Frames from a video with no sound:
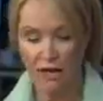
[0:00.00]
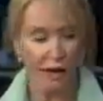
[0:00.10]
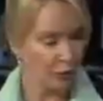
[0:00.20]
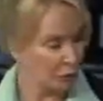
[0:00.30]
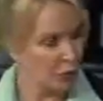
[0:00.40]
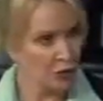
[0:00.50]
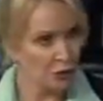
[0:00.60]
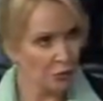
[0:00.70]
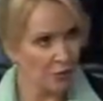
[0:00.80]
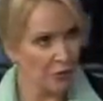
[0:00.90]
Californians
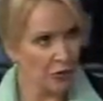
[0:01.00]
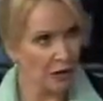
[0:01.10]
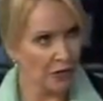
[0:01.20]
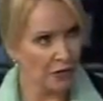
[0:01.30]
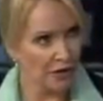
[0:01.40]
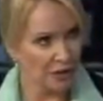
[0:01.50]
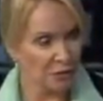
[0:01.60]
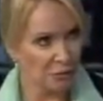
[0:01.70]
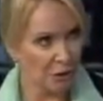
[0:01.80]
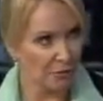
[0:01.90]
will be voting on these 6
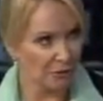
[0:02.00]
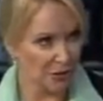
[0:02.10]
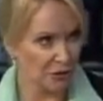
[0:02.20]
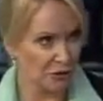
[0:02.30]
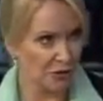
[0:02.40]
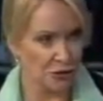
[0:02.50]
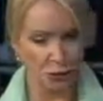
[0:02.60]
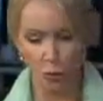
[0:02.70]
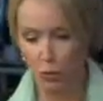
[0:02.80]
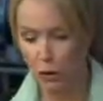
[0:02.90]
propositions.
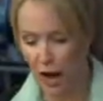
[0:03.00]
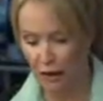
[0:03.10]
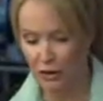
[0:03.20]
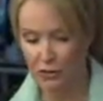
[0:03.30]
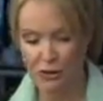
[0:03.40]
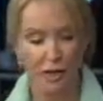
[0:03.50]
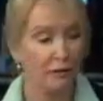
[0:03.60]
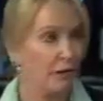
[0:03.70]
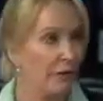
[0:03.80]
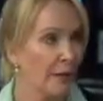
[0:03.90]
How do you stand
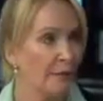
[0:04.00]
on them?